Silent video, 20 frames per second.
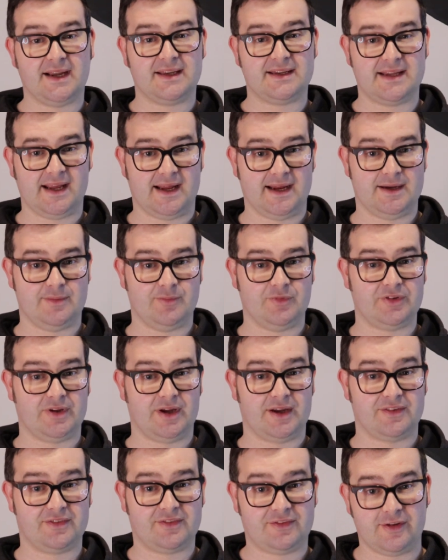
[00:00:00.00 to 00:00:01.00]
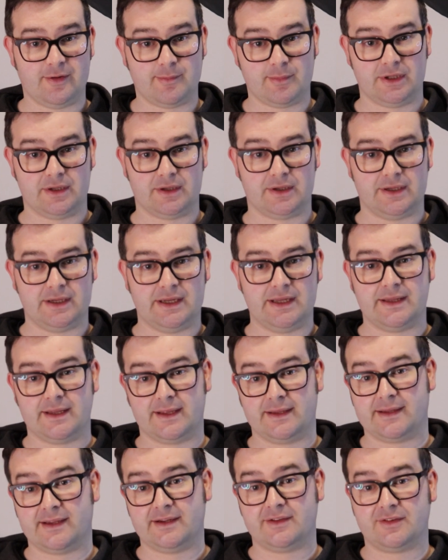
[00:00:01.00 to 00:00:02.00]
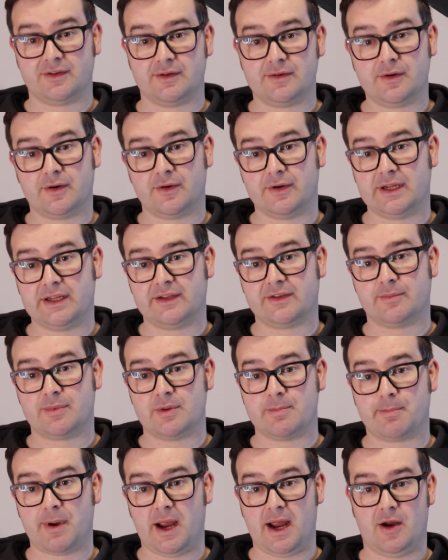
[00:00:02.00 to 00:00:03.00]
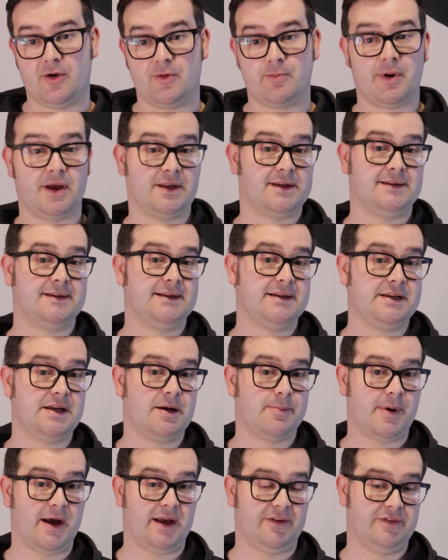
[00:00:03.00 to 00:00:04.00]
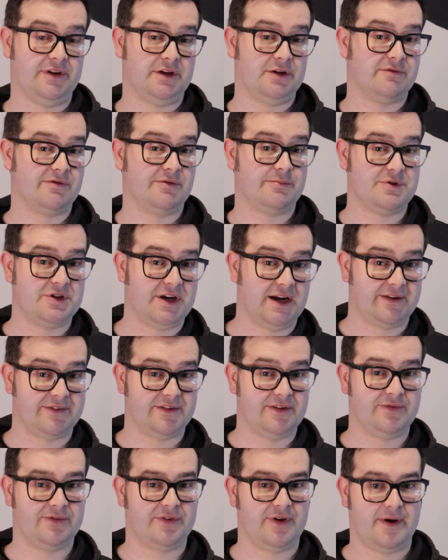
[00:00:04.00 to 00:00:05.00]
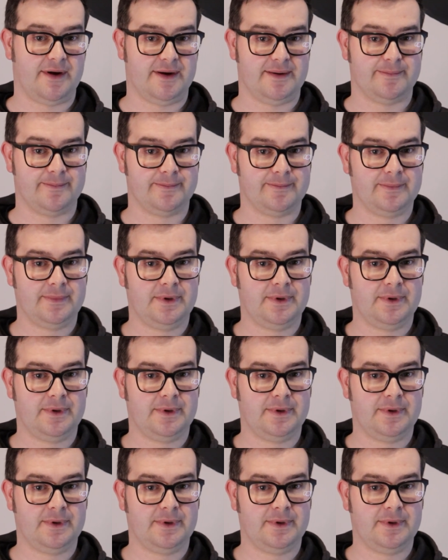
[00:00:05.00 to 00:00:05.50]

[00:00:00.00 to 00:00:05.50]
and games are similar in that they do not need to be bound by the linear passing of objective time.